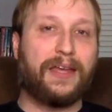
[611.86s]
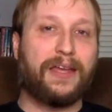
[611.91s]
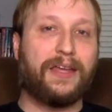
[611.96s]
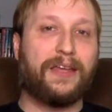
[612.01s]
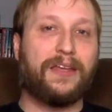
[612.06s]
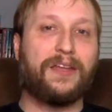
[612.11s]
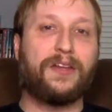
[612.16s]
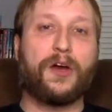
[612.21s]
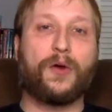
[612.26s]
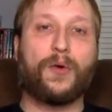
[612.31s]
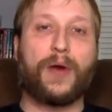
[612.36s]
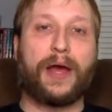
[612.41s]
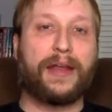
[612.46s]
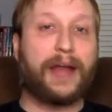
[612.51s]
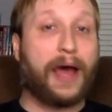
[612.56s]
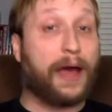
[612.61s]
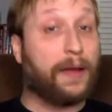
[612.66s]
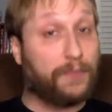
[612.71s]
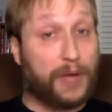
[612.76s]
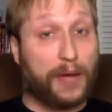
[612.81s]
you know, and
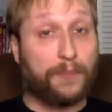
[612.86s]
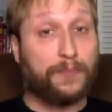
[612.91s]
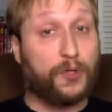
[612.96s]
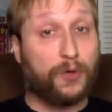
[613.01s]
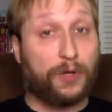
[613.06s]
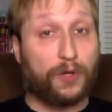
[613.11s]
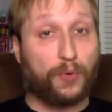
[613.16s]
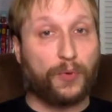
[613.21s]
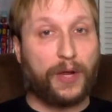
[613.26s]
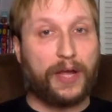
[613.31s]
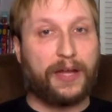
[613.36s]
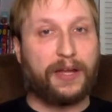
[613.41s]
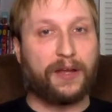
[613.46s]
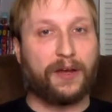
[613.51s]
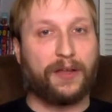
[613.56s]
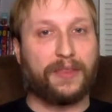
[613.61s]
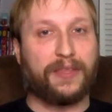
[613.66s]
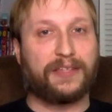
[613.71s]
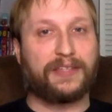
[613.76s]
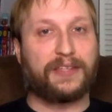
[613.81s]
I'm I'm doing a rating
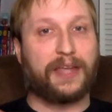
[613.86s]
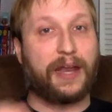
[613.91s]
on this,